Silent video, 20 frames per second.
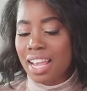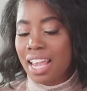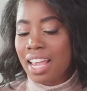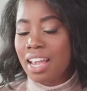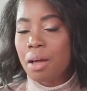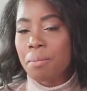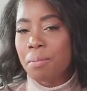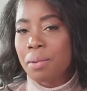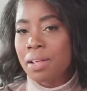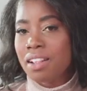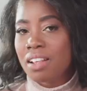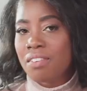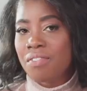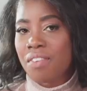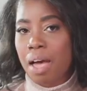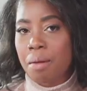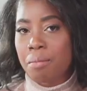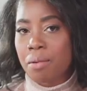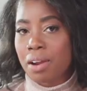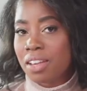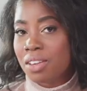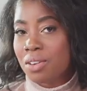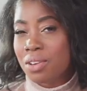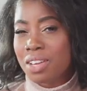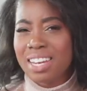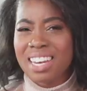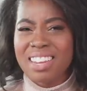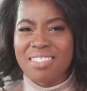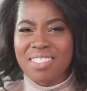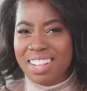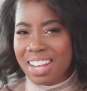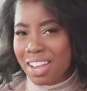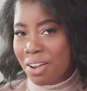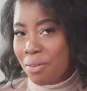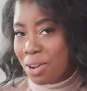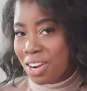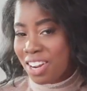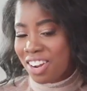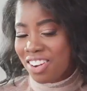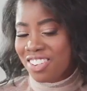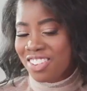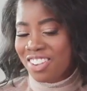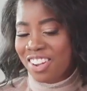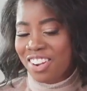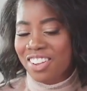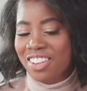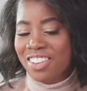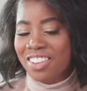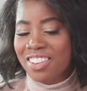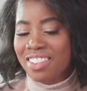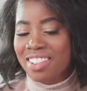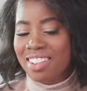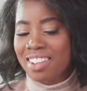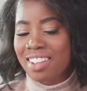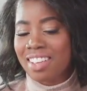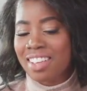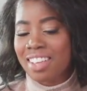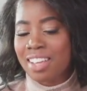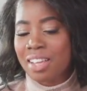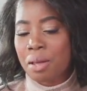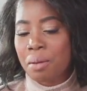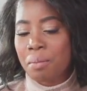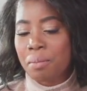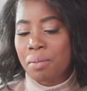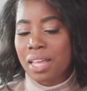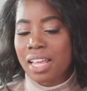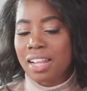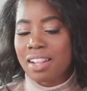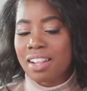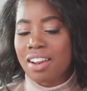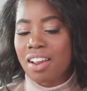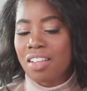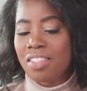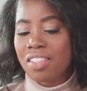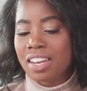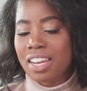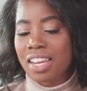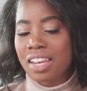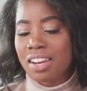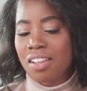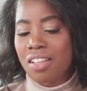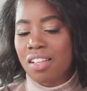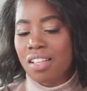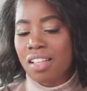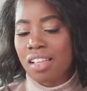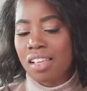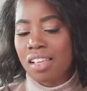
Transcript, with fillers: take a piece of fabric, you can even take one of your circles, place it on the needle,